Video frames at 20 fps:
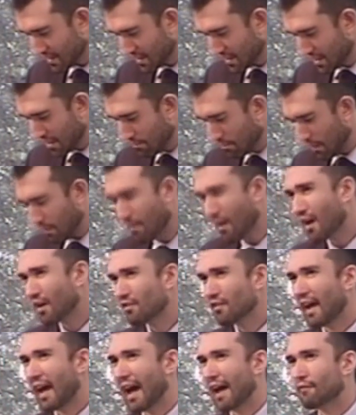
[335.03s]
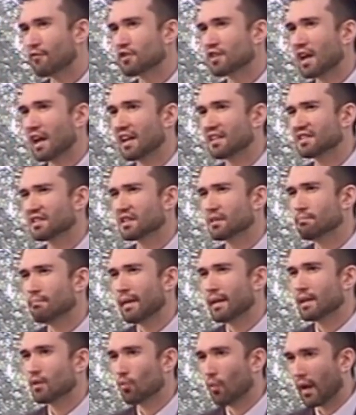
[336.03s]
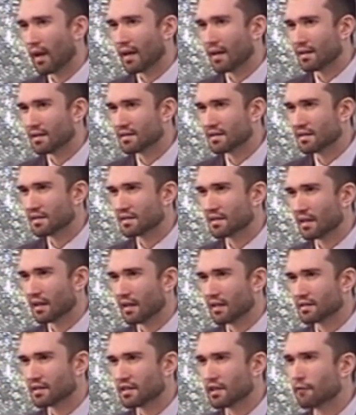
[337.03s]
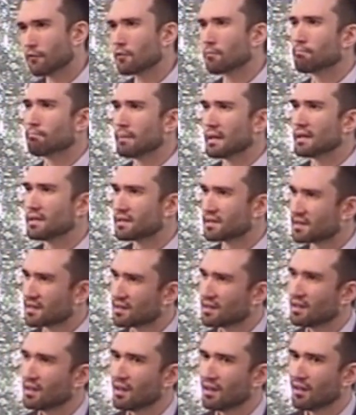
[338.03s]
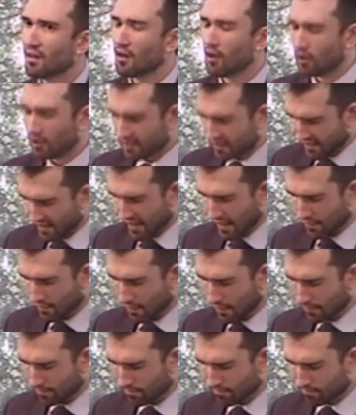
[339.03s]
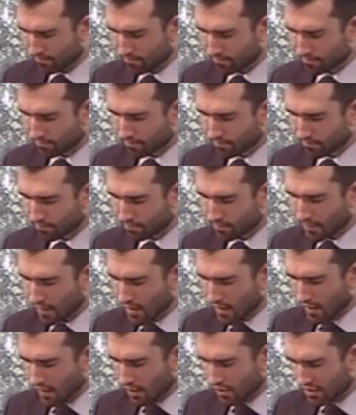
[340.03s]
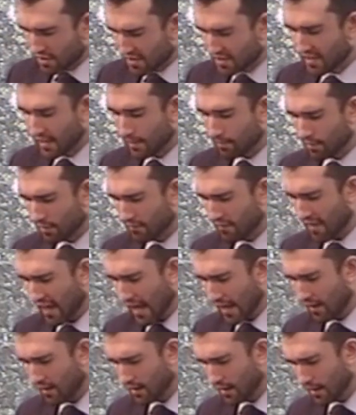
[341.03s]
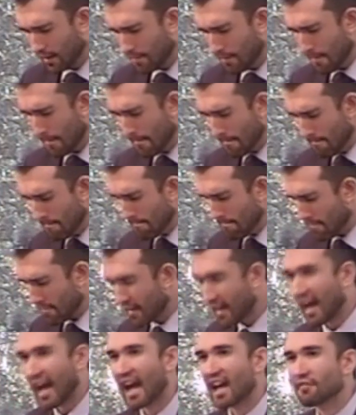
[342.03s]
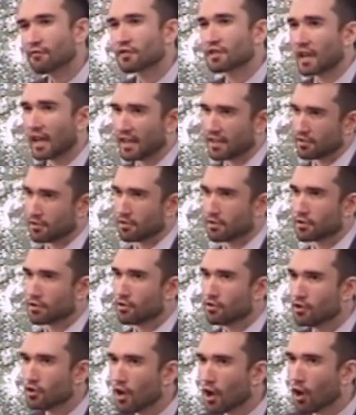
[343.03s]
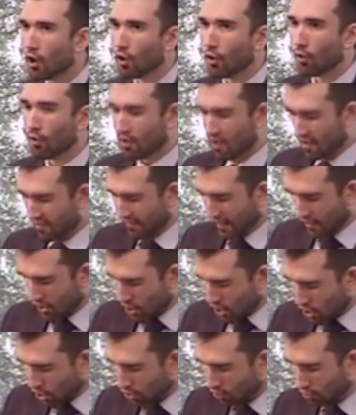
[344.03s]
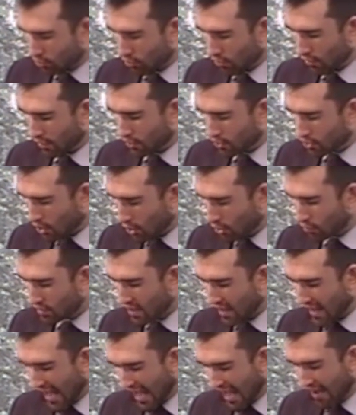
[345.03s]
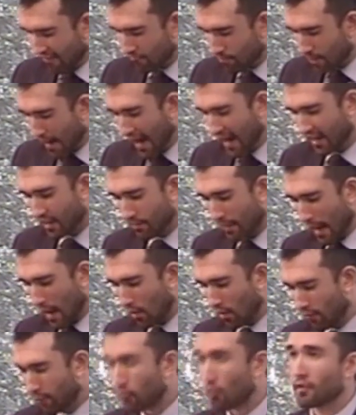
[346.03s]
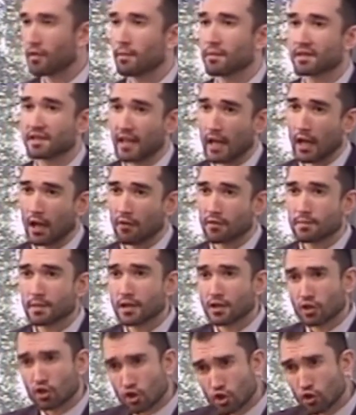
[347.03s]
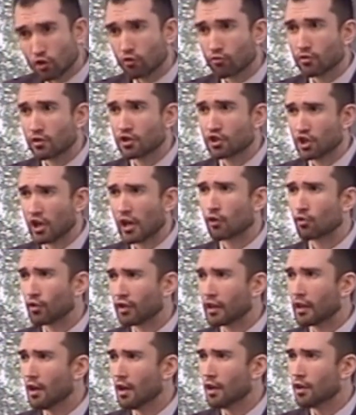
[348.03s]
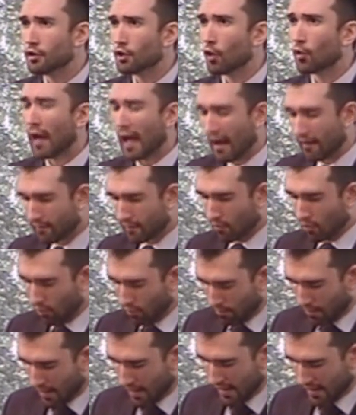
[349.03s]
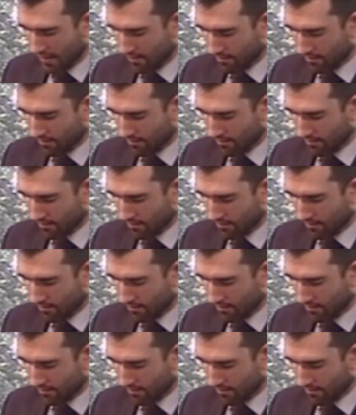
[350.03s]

But modern advertising in many ways is a different beast altogether. Here's an example of that. Advertisers know that children don't have buying power for themselves because children generally don't have their own money.